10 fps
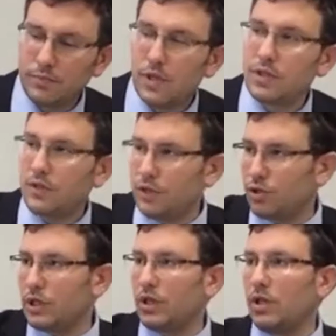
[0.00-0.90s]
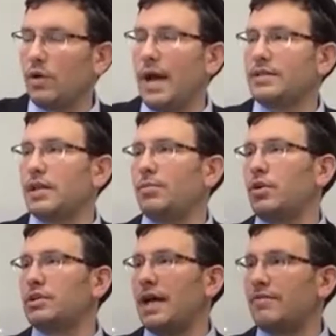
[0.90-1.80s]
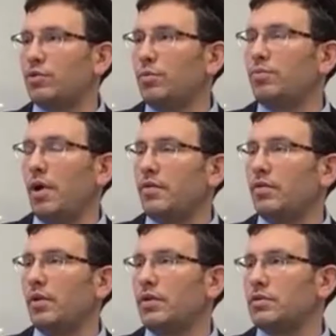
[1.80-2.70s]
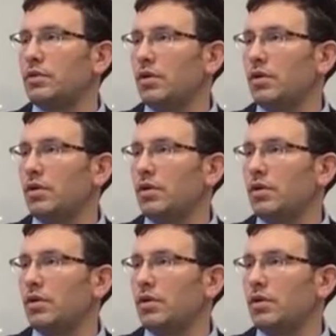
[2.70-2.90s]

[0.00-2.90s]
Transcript: It's interesting that you asked that because I have two brother-in-laws.